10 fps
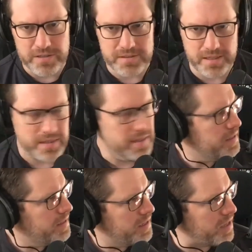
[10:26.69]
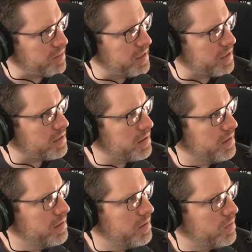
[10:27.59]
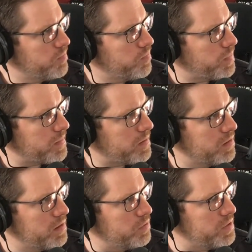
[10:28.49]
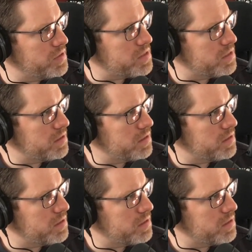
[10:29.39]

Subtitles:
Like, I think there was,